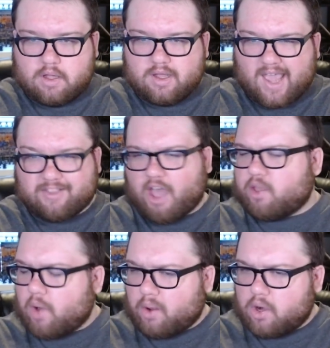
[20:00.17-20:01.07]
exactly
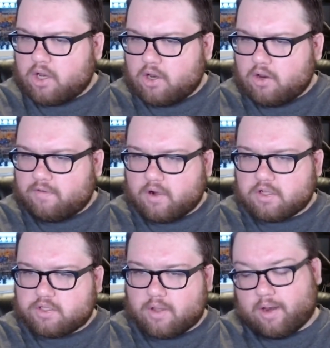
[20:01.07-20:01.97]
what I wanted to do at
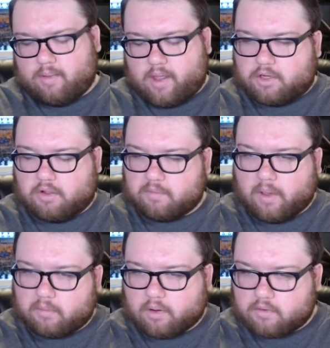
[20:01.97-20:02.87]
first, and then I chose Space
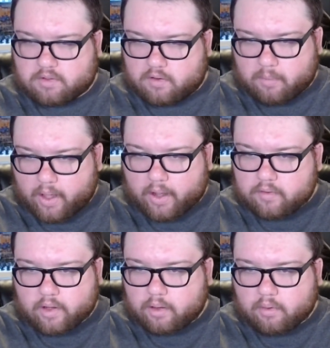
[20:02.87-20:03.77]
Marine in the box
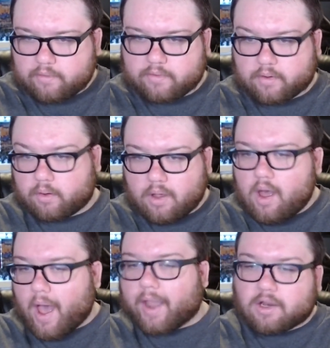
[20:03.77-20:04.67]
anyways, so
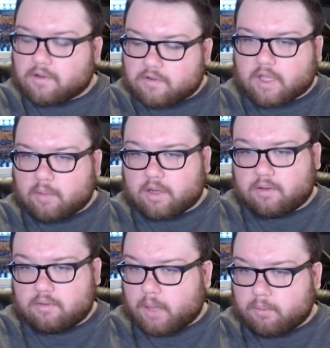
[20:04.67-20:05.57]
I could have just saved my
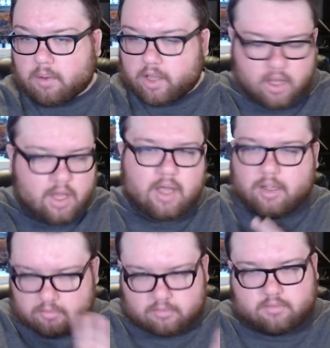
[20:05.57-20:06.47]
time and money.
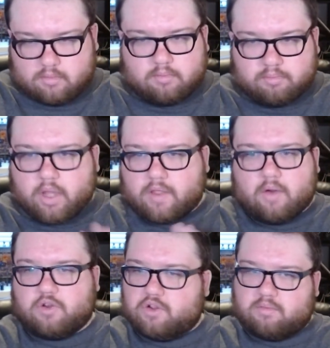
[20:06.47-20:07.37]
But that
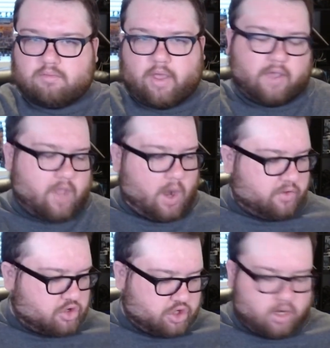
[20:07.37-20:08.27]
was just, like I said, I
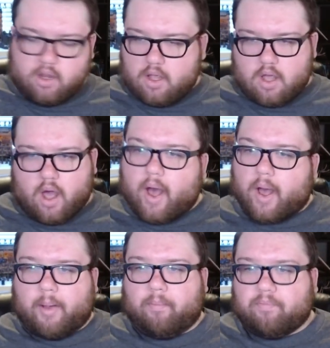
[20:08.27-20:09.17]
wasn't sure.
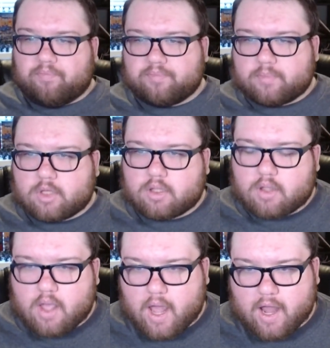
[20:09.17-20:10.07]

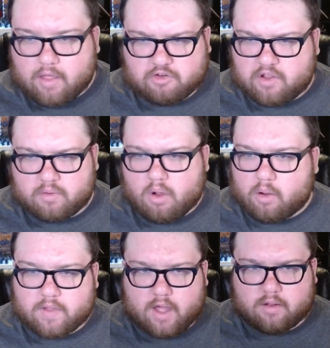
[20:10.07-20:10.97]
And there's nothing wrong with
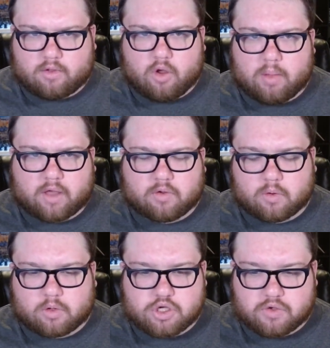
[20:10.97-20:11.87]
that, and going back through
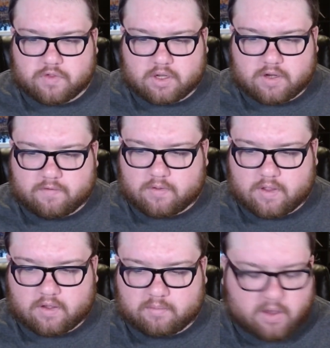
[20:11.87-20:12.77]
and choosing different
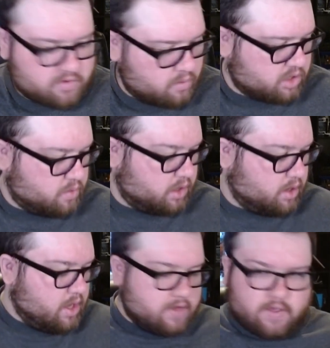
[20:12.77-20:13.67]
things based on what you want.
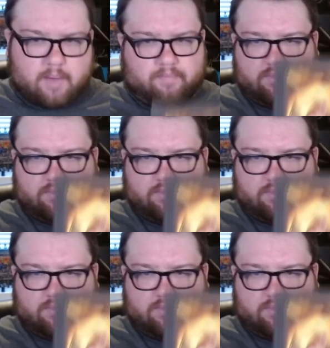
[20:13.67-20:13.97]
So yeah,